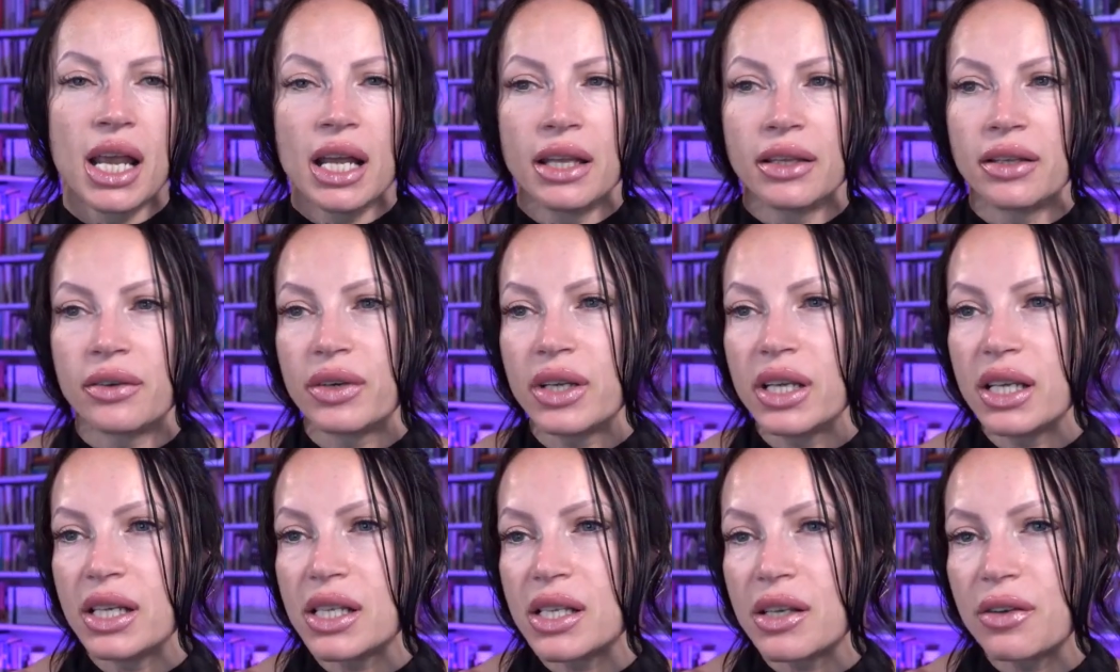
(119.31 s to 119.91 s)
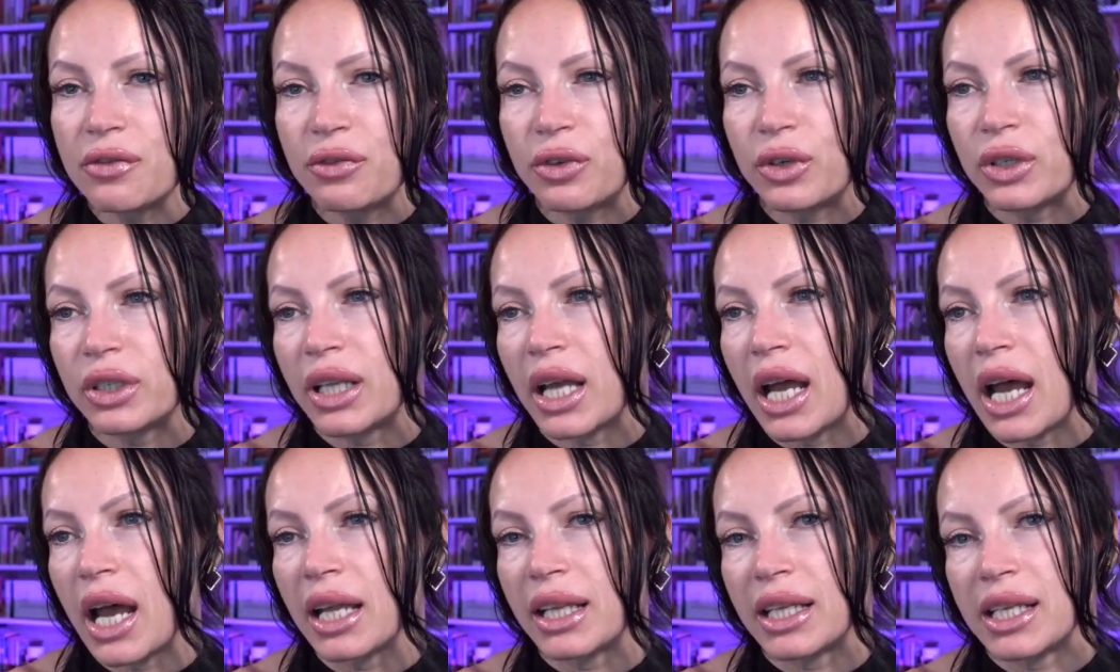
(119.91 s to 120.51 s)
The reason for
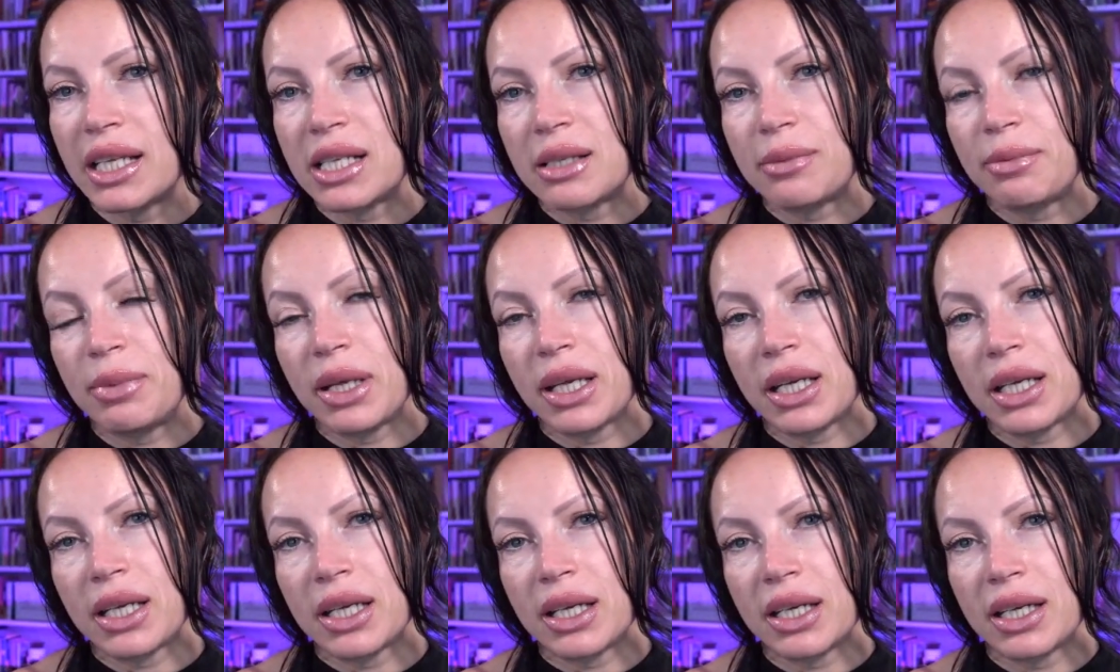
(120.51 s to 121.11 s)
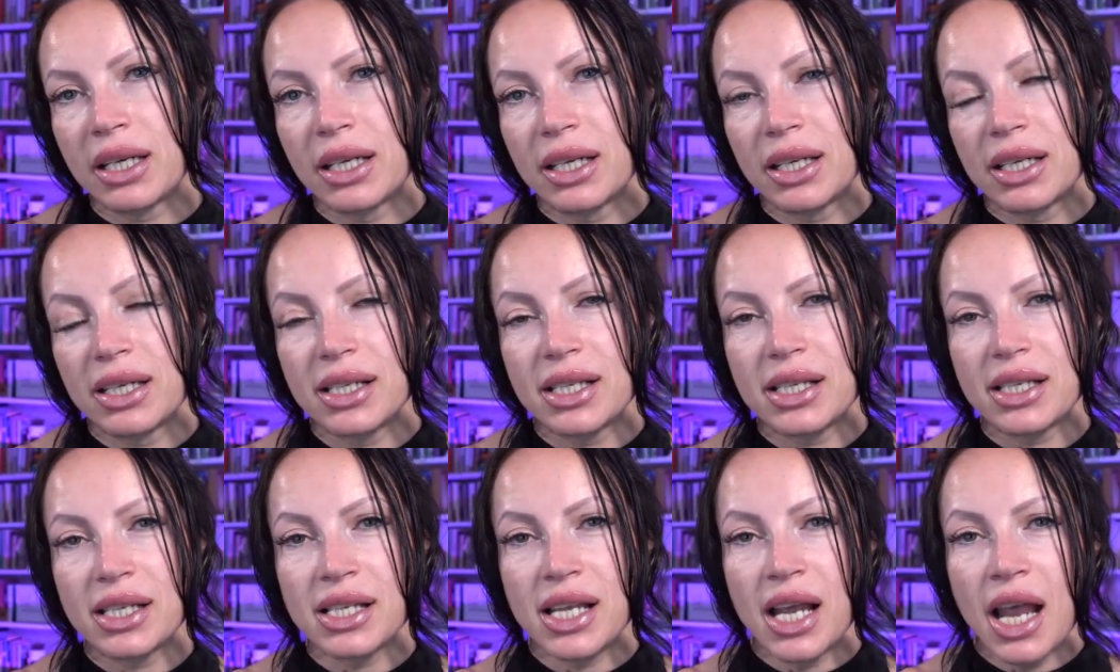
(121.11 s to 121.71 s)
that is
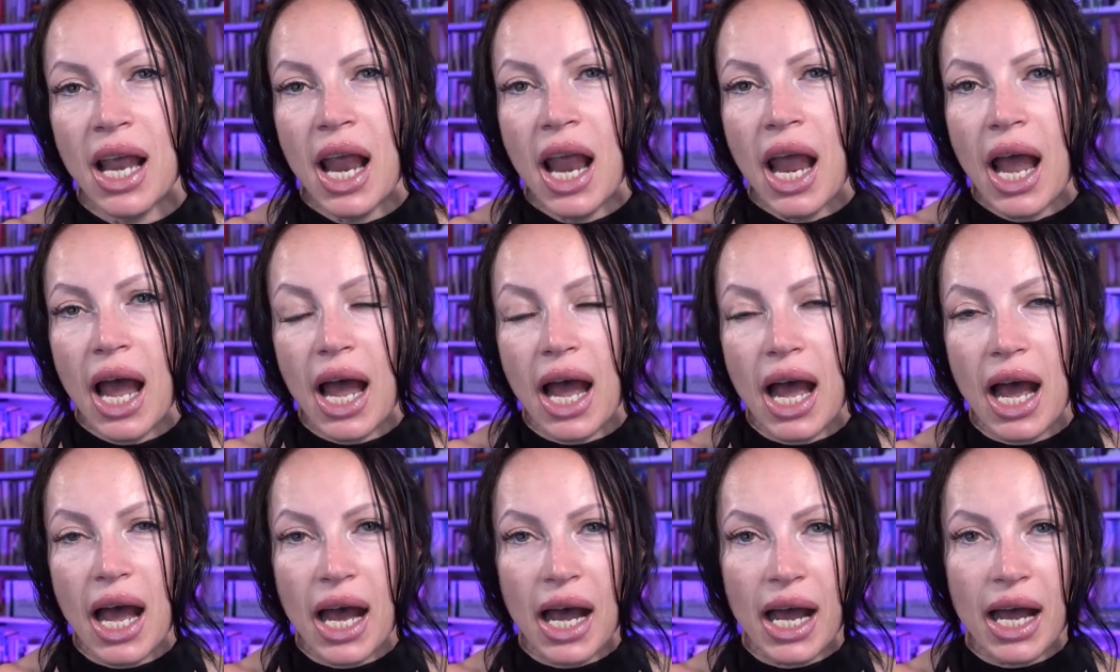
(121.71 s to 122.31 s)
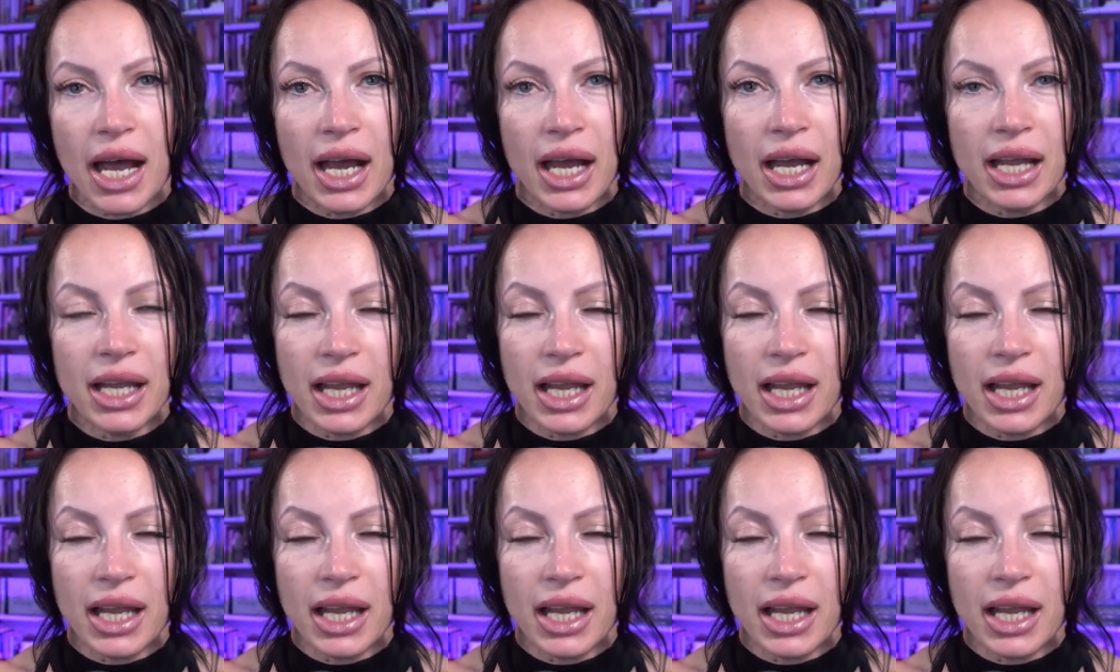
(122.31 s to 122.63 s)
because I